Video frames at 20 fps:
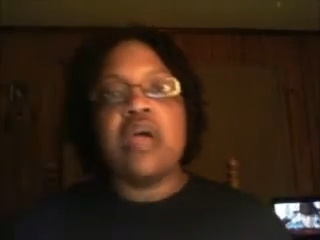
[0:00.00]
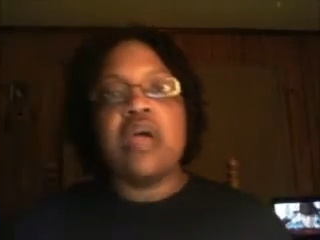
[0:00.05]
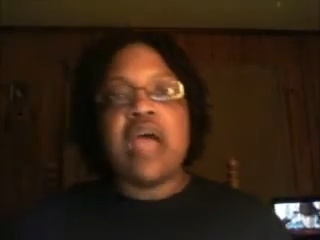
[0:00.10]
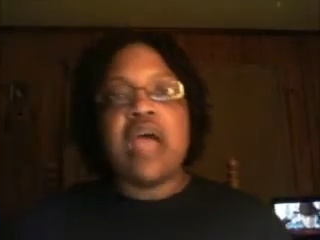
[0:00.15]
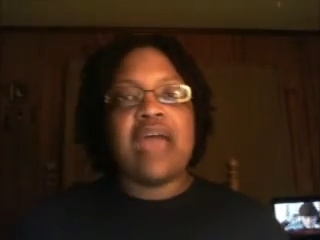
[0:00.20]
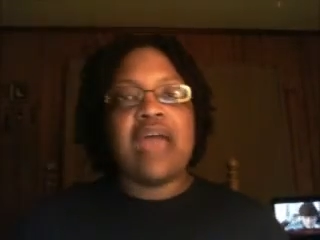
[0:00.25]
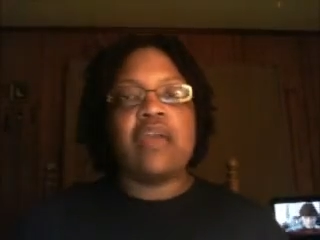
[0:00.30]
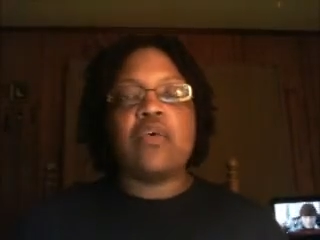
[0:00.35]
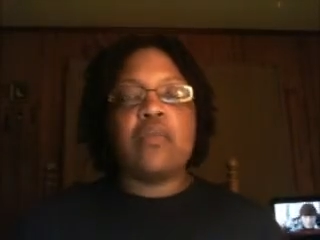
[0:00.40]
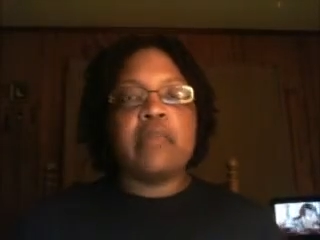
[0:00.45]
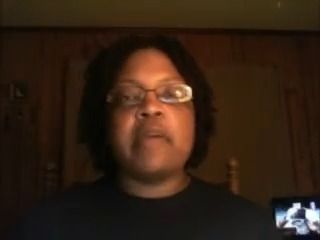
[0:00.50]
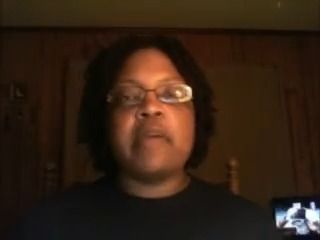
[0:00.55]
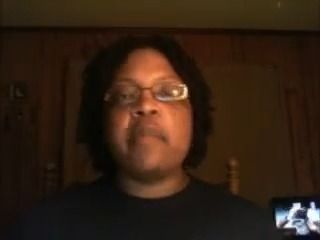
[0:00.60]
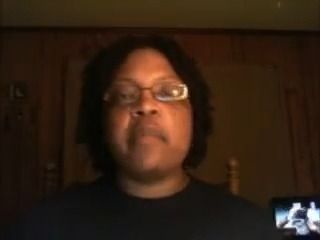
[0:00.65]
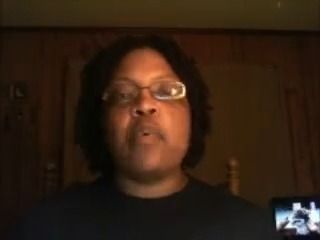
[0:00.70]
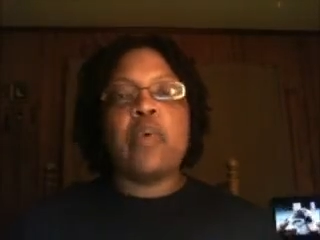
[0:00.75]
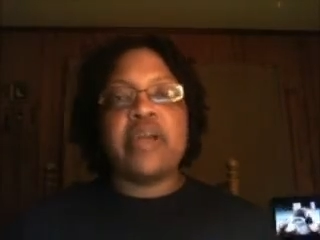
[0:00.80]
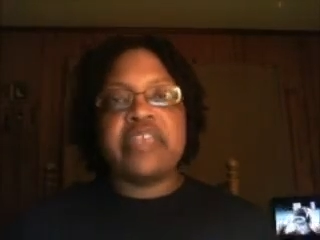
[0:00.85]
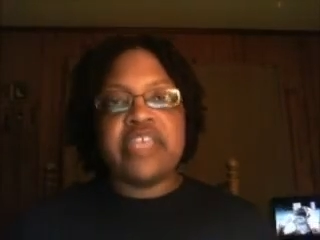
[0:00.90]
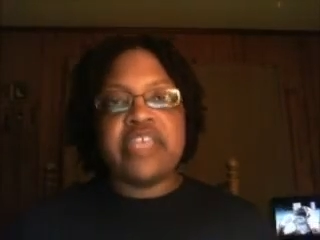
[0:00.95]
I don't
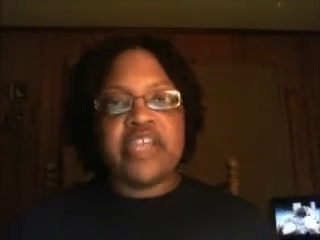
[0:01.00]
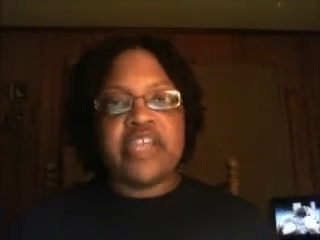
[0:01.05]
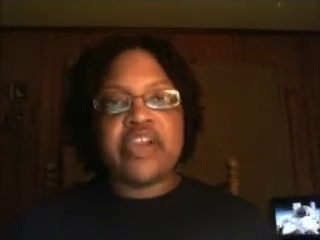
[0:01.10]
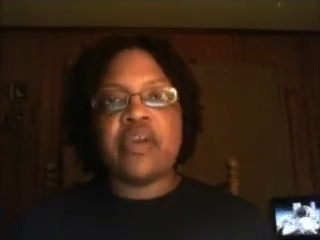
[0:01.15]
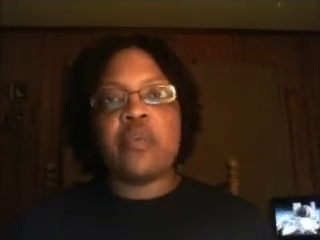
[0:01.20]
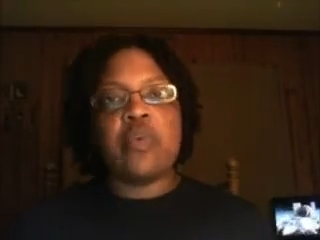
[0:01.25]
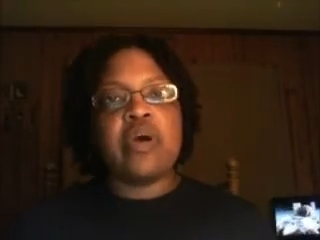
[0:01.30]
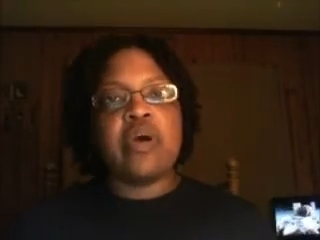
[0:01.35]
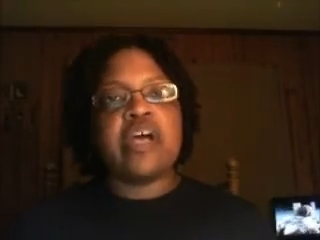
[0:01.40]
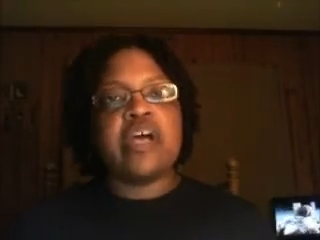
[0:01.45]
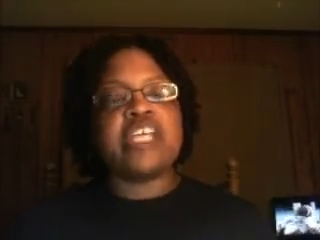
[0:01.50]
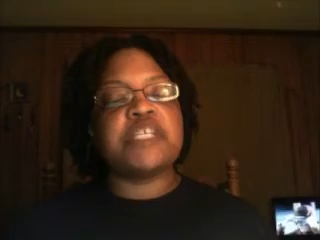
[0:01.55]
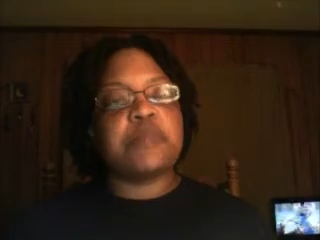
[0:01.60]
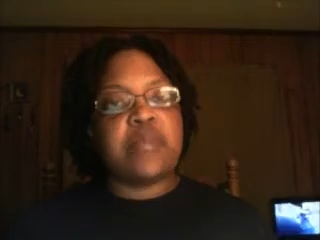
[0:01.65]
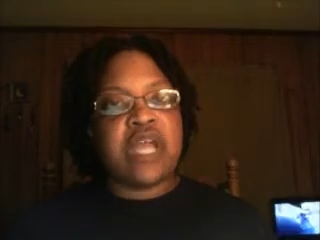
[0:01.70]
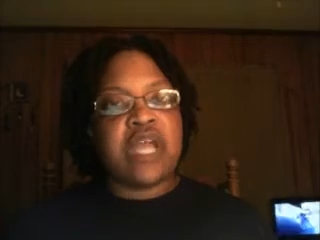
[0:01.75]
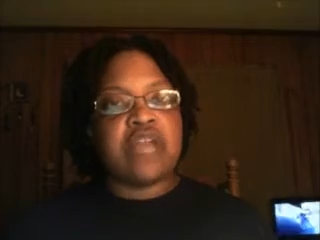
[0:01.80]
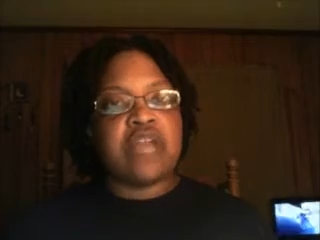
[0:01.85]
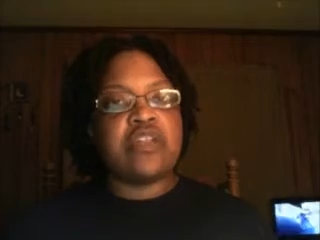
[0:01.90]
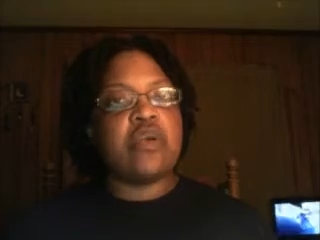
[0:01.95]
remember what year it was,
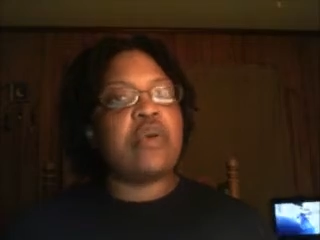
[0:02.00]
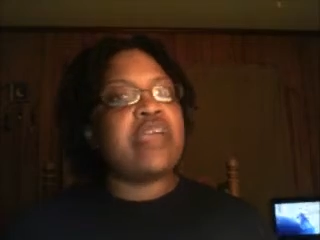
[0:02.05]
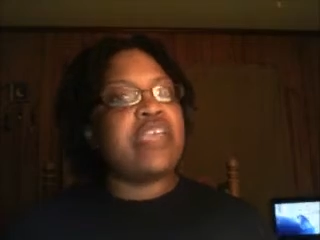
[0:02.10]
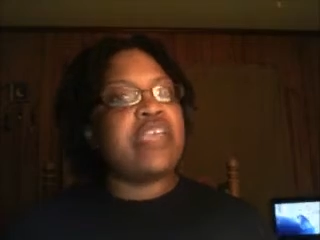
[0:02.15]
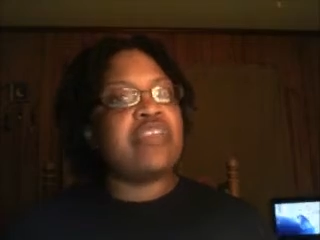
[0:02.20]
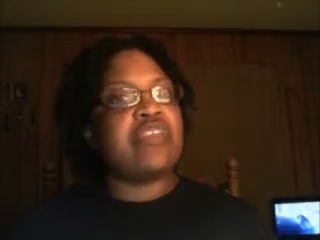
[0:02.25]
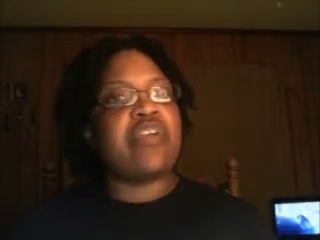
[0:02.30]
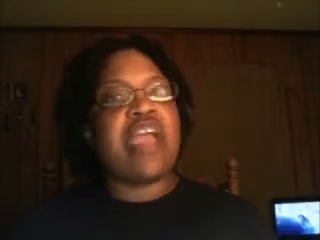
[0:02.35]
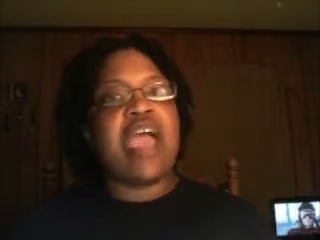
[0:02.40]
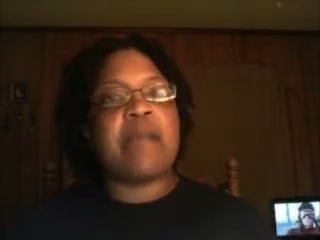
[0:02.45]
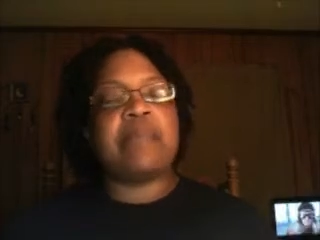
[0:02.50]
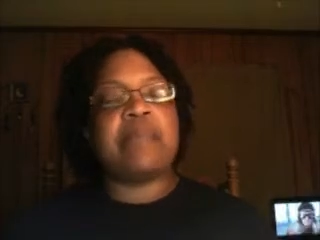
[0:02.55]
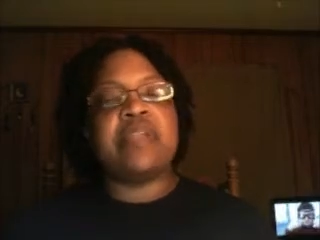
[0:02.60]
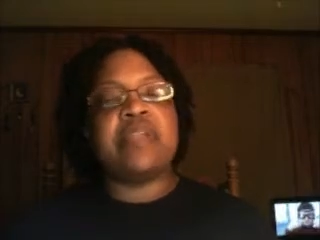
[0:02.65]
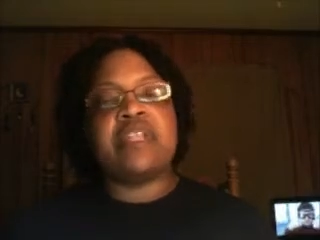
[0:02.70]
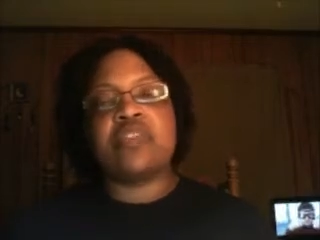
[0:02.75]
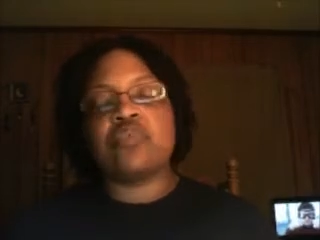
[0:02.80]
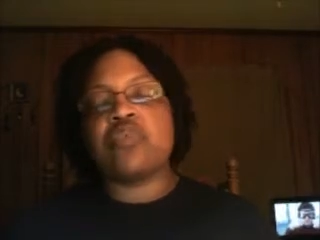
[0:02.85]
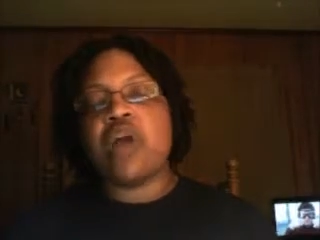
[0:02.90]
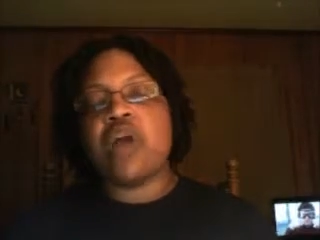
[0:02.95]
but I know it either happened
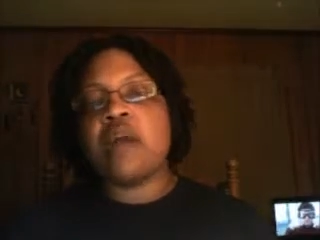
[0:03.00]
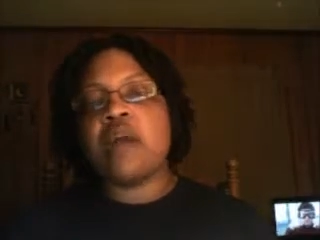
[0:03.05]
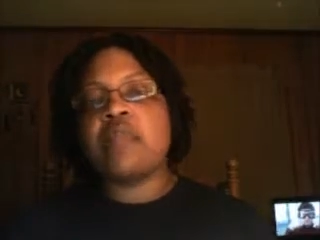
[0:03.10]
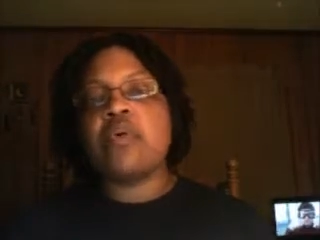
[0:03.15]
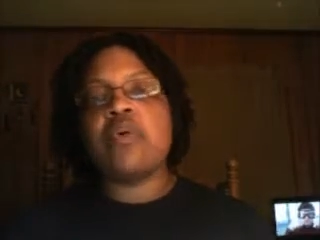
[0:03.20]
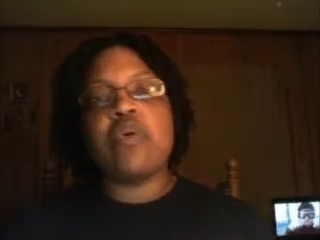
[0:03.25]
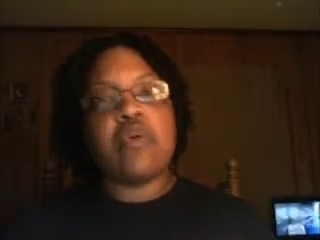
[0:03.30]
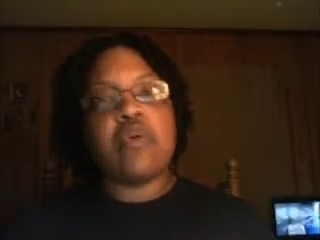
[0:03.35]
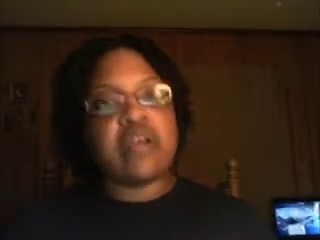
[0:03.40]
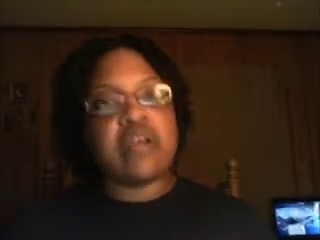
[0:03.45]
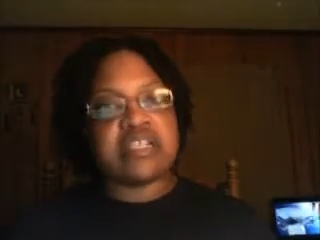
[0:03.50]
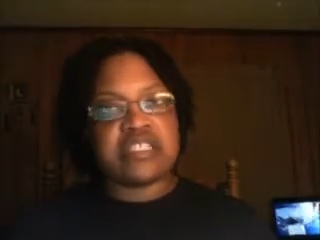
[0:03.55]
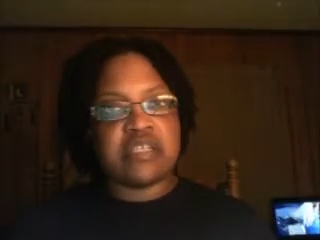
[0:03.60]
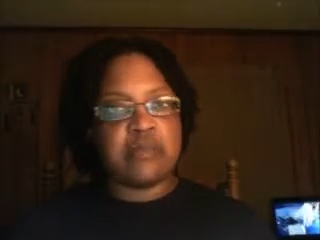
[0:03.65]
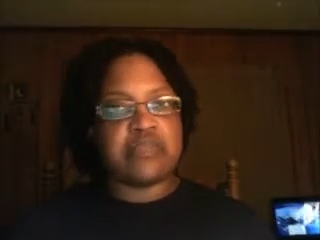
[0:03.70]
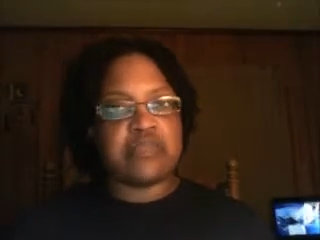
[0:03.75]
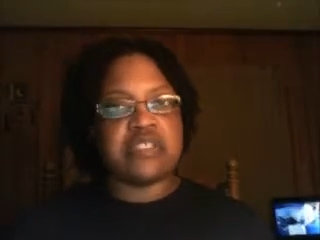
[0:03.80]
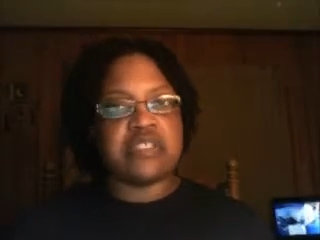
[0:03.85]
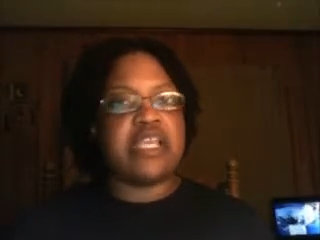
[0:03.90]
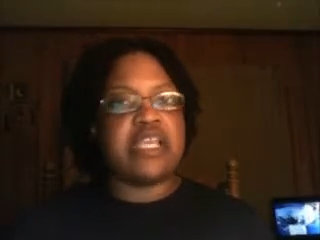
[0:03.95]
at the Rumble or at
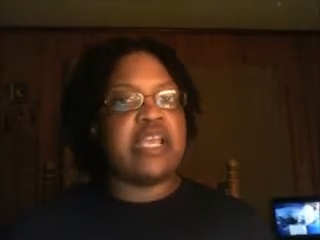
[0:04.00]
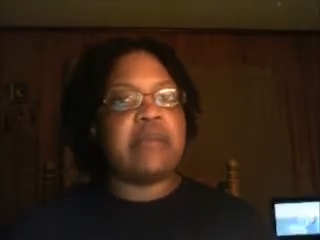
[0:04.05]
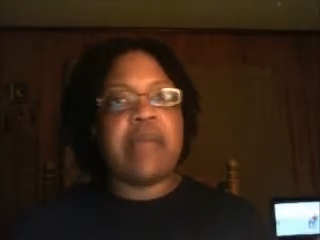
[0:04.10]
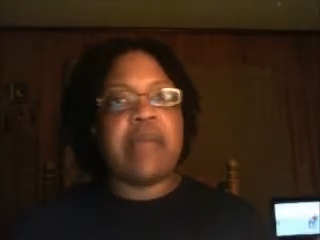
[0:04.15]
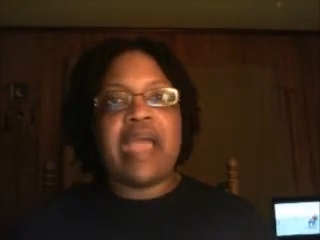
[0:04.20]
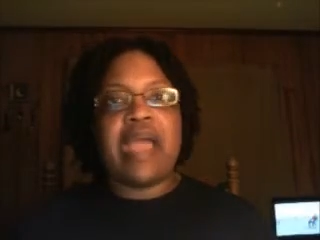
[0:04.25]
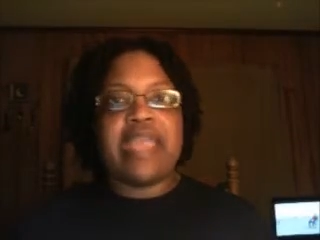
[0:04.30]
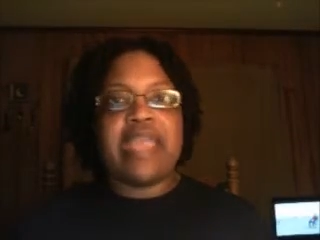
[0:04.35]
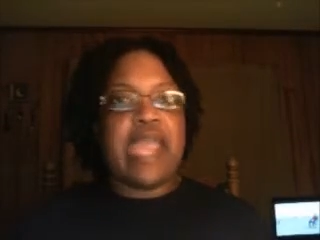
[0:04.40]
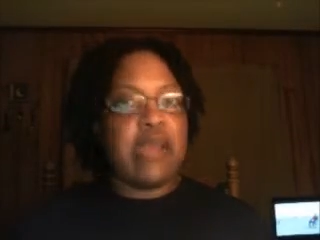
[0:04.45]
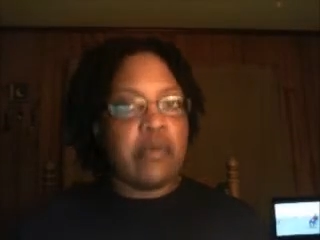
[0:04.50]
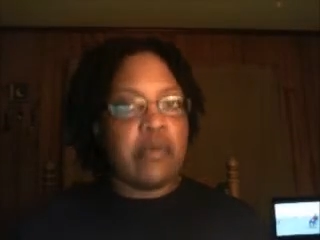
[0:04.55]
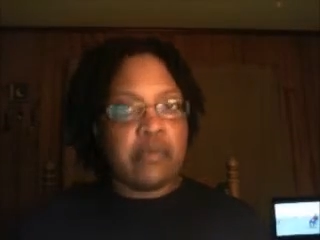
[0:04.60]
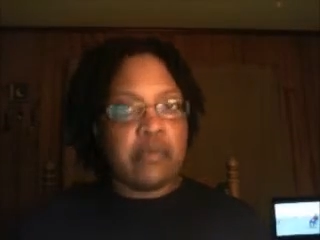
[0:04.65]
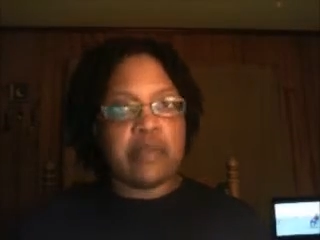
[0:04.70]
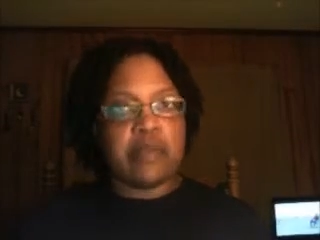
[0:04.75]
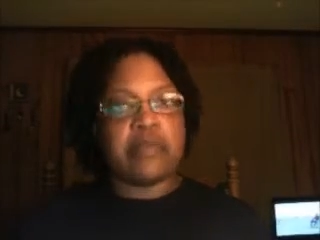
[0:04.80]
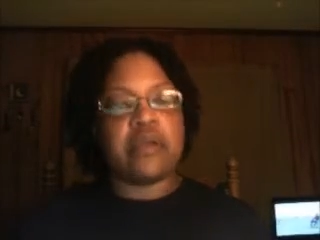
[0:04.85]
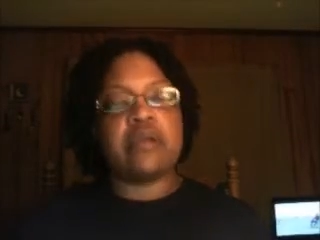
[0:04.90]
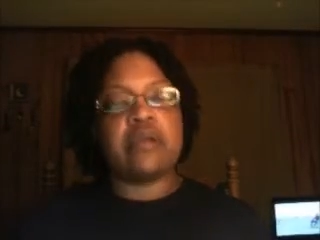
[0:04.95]
SummerSlam. I can't
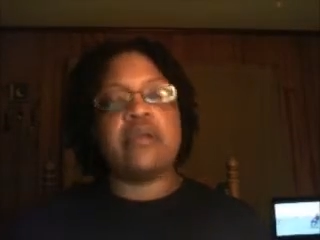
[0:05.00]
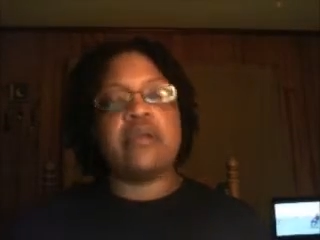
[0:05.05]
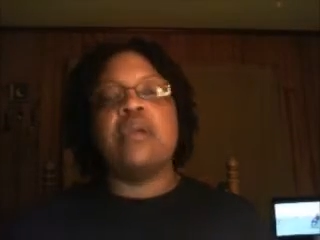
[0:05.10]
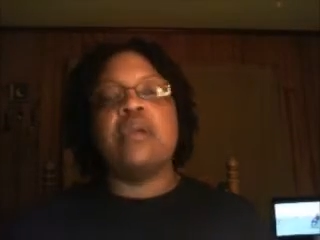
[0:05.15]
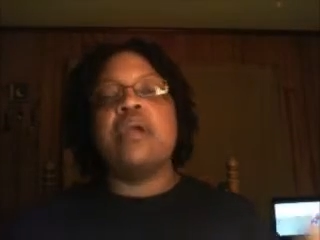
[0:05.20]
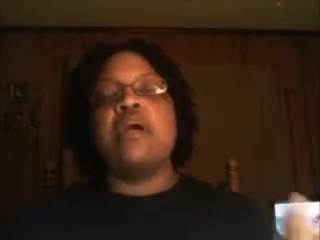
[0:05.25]
remember.